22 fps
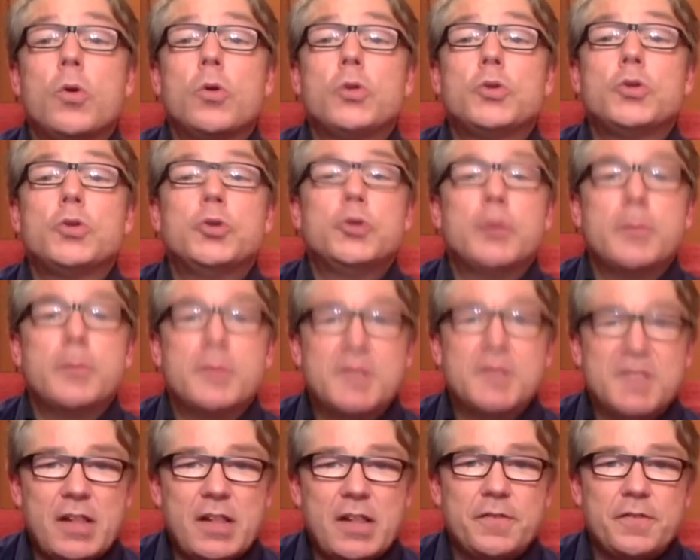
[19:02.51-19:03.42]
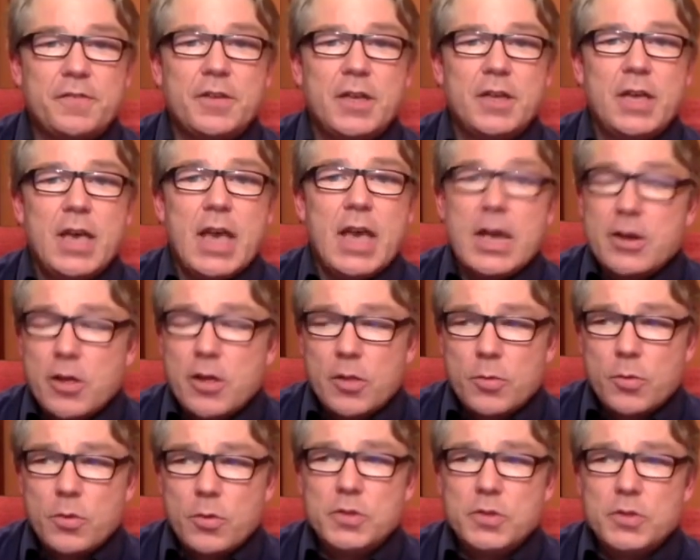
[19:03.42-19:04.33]
to himself. In other
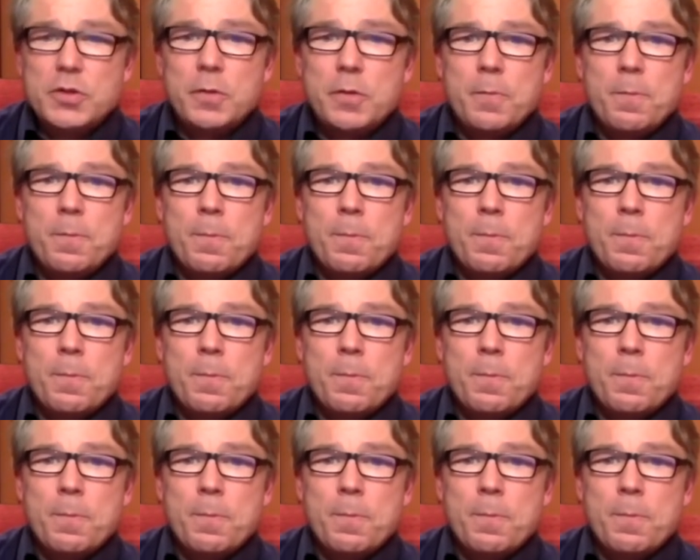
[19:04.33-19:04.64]
words,